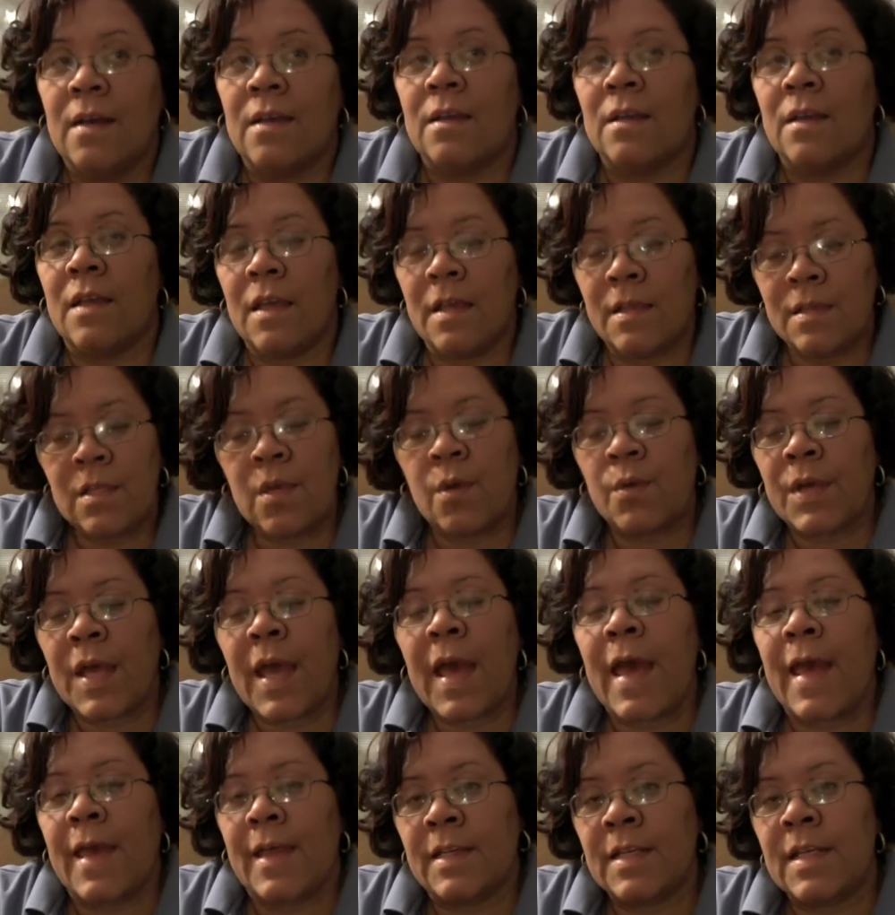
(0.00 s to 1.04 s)
It's
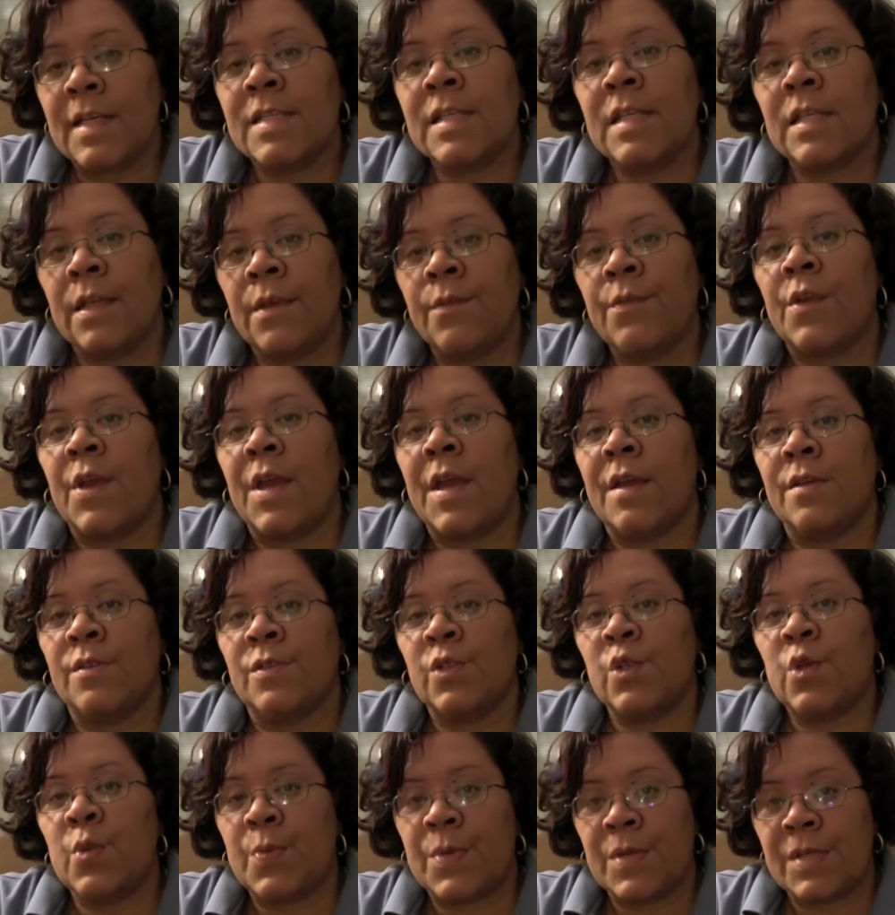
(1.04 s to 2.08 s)
okay. It doesn't leave your hair
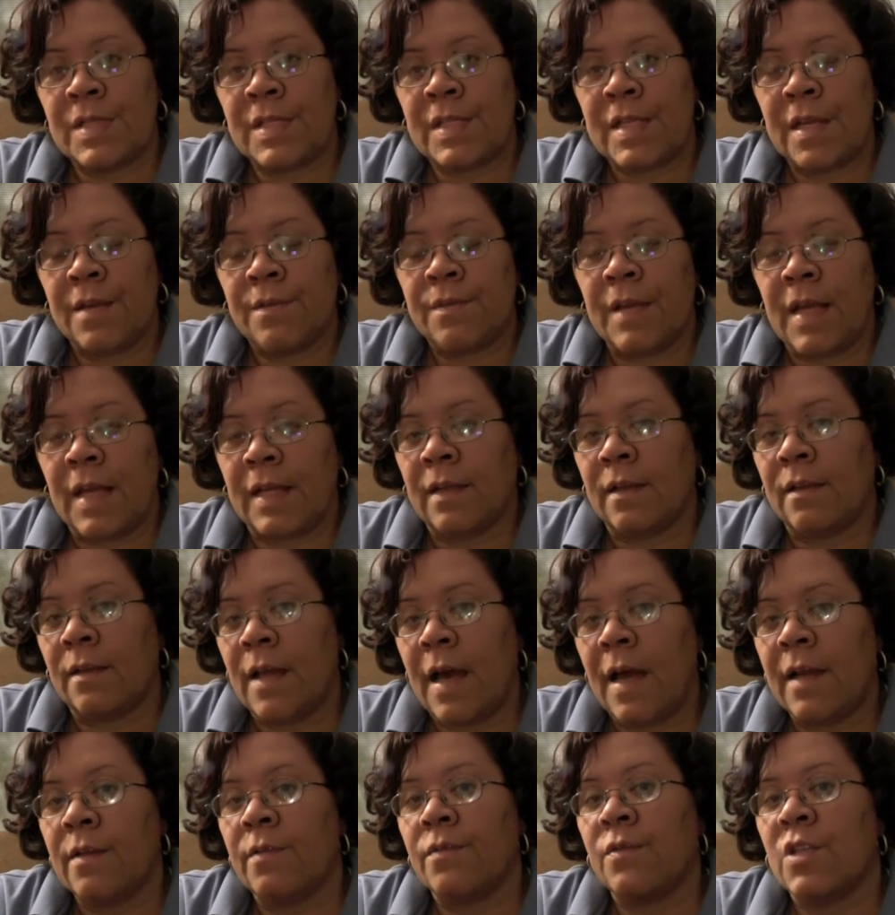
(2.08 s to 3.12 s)
super stiff like a
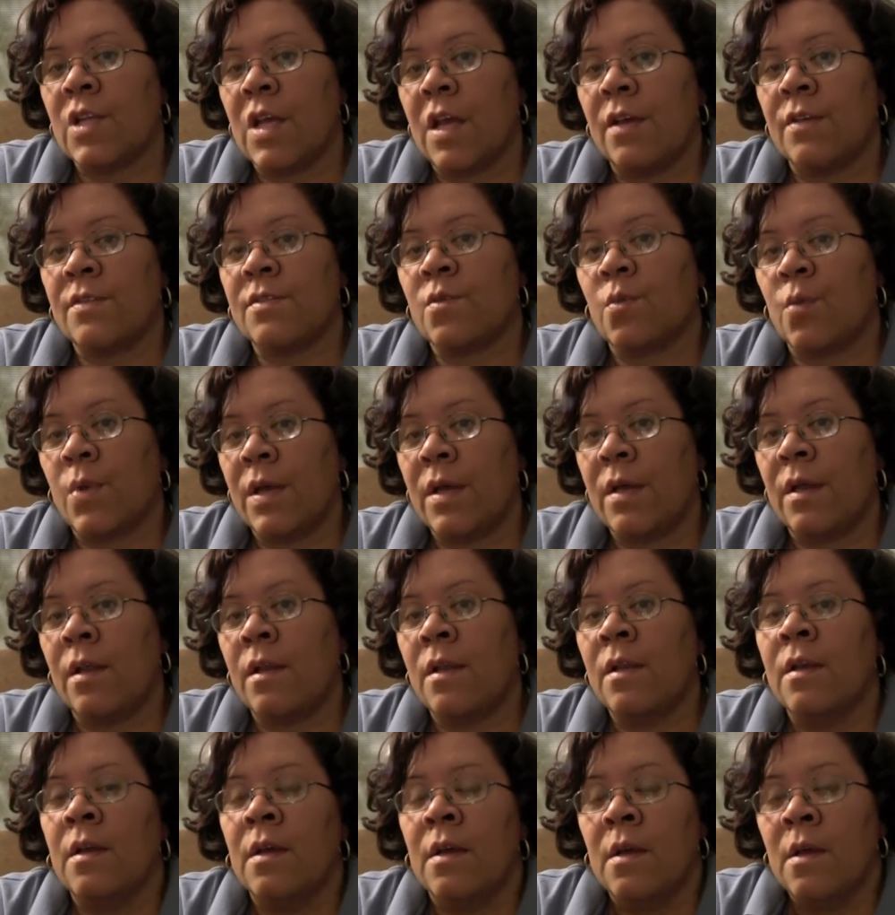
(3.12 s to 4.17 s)
lot of gels
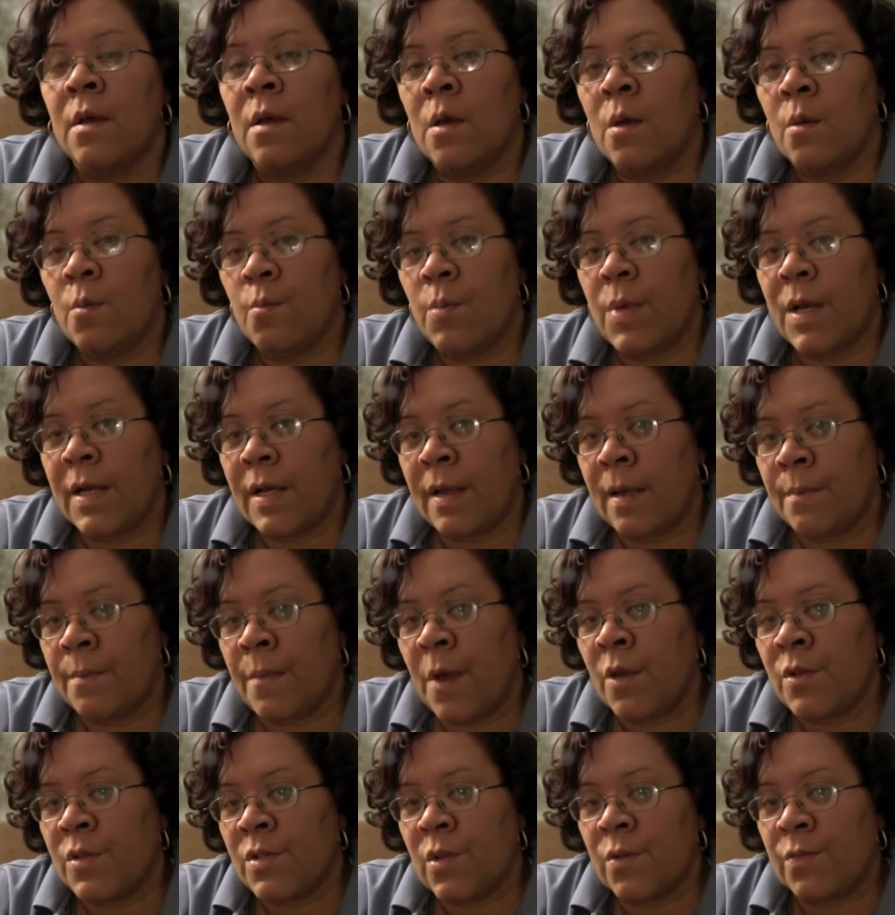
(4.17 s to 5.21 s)
will, but I'm
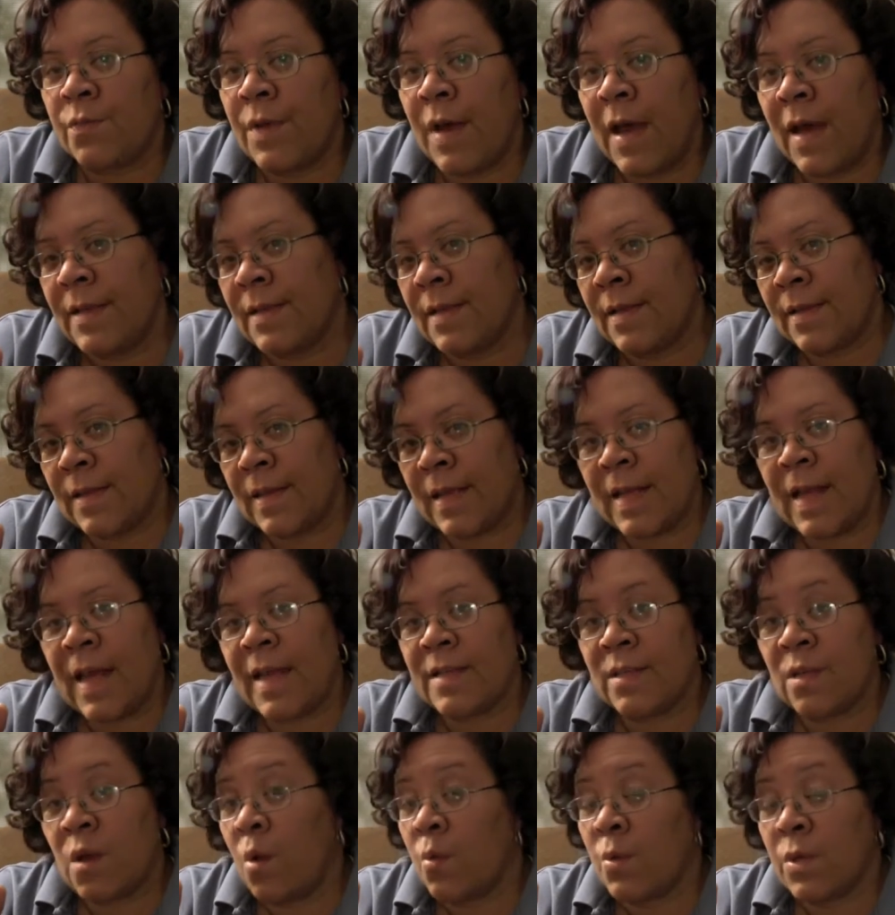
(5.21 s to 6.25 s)
also finding that I
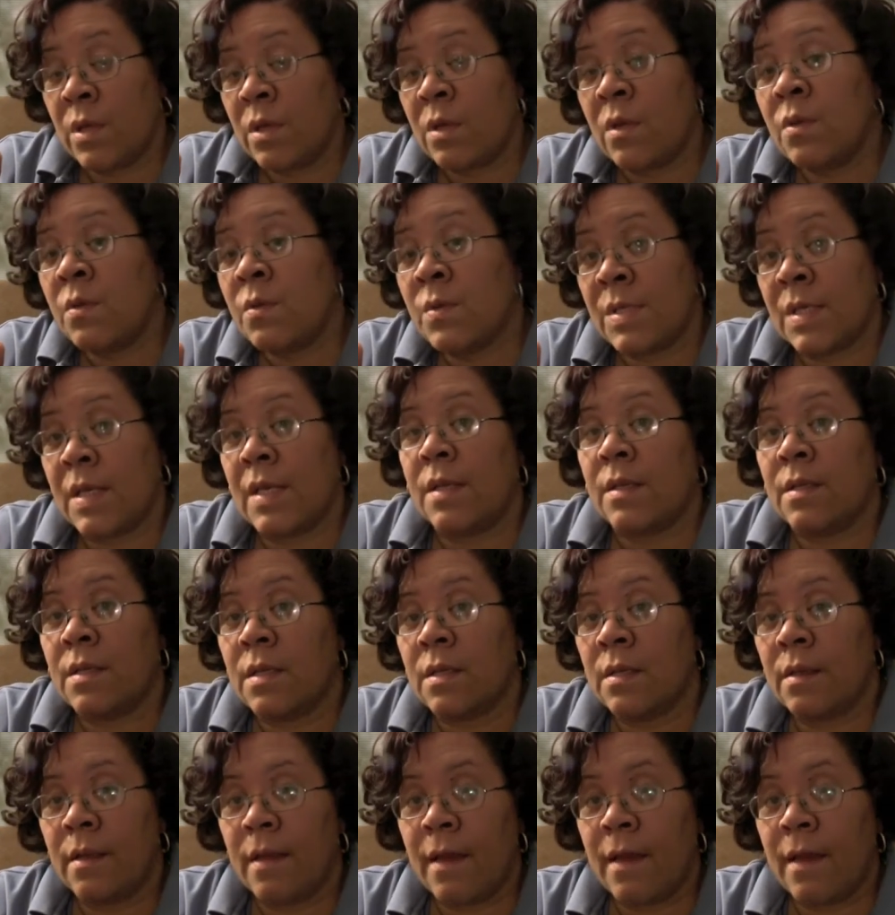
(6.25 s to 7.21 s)
don't use it.